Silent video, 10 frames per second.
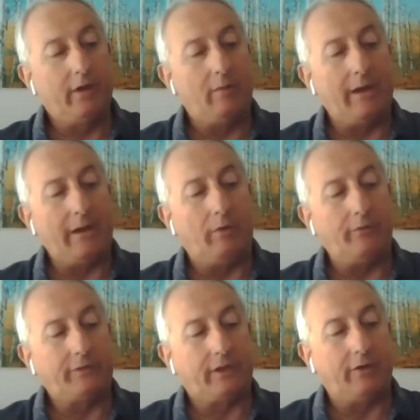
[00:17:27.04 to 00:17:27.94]
nobody
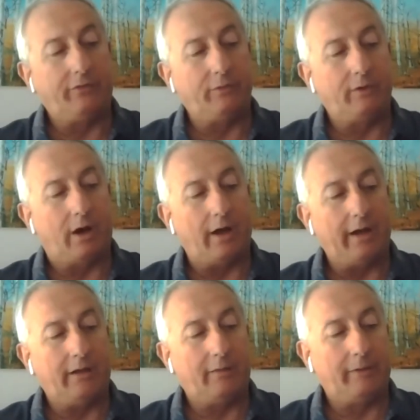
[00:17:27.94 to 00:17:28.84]
wants to go through an
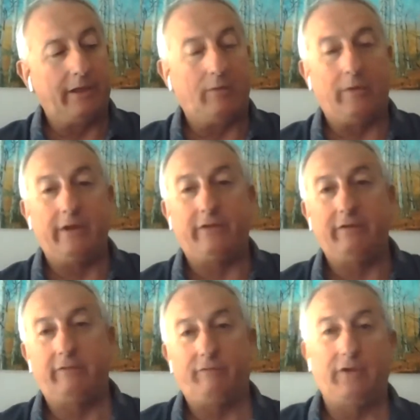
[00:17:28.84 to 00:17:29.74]
audit to begin with,
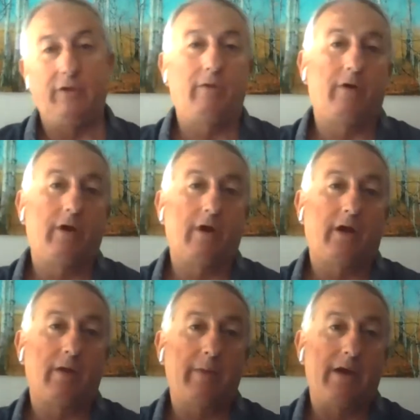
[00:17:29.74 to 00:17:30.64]
even if you're going
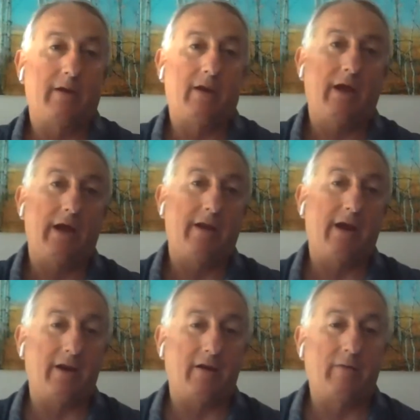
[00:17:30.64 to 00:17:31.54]
to come out
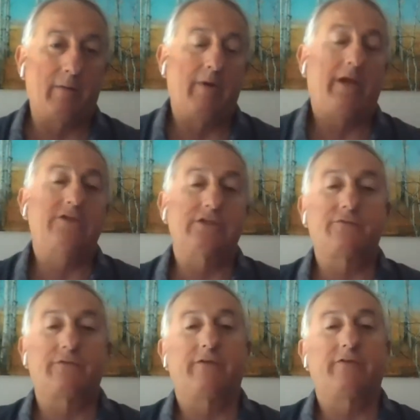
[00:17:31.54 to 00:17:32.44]
not owing the money,
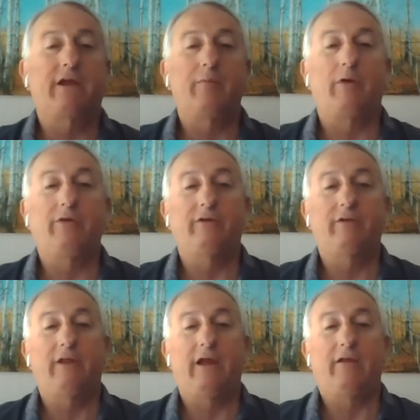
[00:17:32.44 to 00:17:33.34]
just for the same
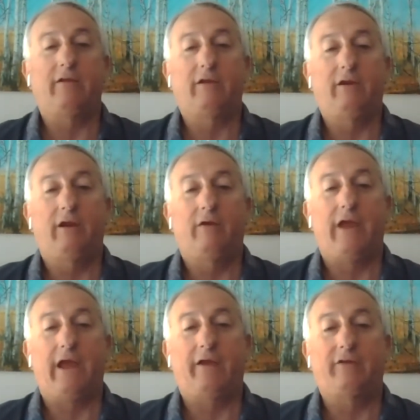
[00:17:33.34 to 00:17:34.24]
reason that, you know, the
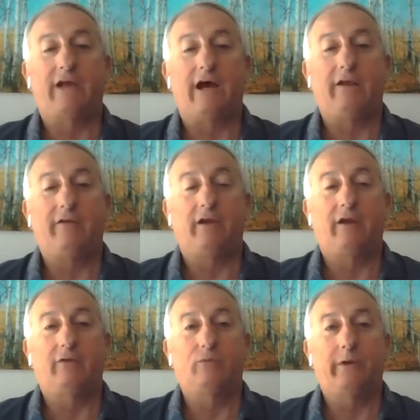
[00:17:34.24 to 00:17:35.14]
anxiety that
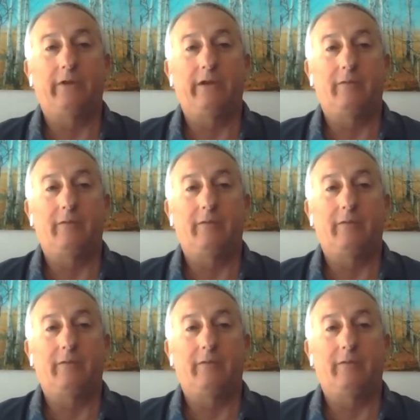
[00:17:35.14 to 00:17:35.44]
goes with it.